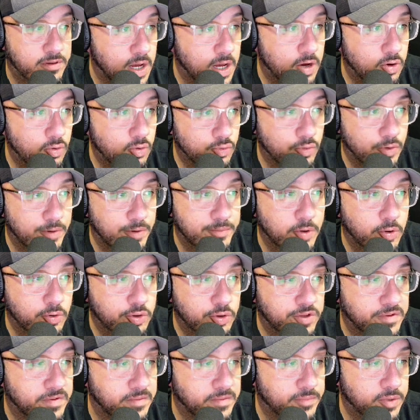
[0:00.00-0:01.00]
Oh,
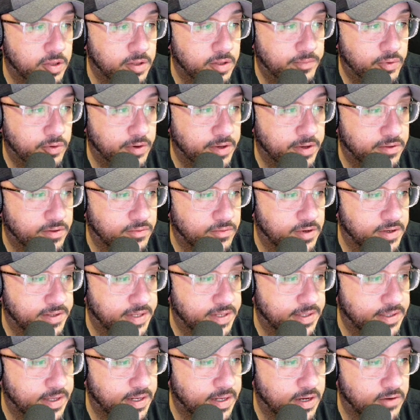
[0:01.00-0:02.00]
emojis and bullet points. You want to
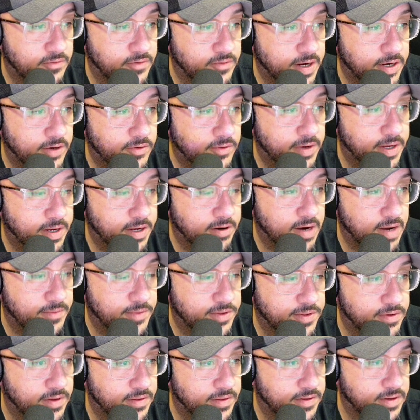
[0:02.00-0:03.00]
take that out right away or
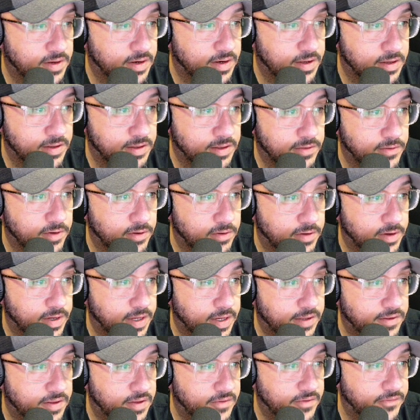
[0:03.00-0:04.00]
Amazon's going to throw a
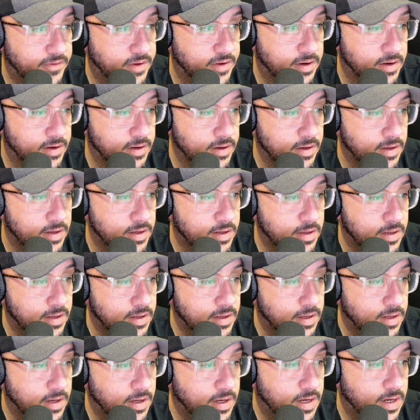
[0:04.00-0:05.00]
hissy fit.
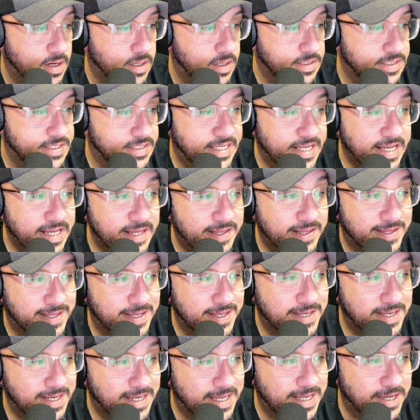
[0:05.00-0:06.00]

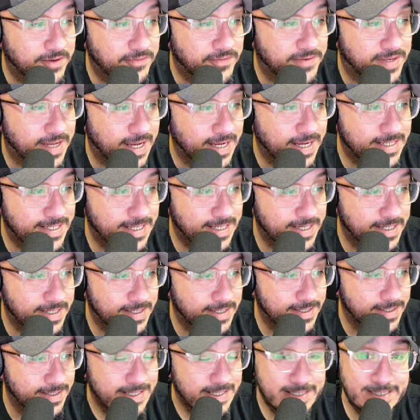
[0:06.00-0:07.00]
Decent gift idea?
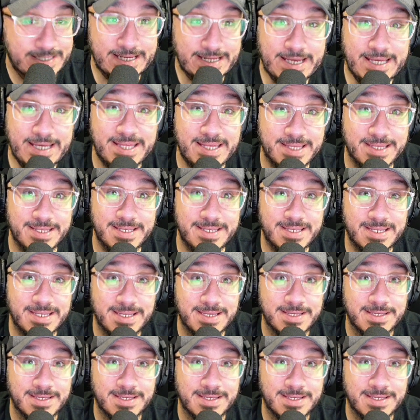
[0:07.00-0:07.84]
Decent?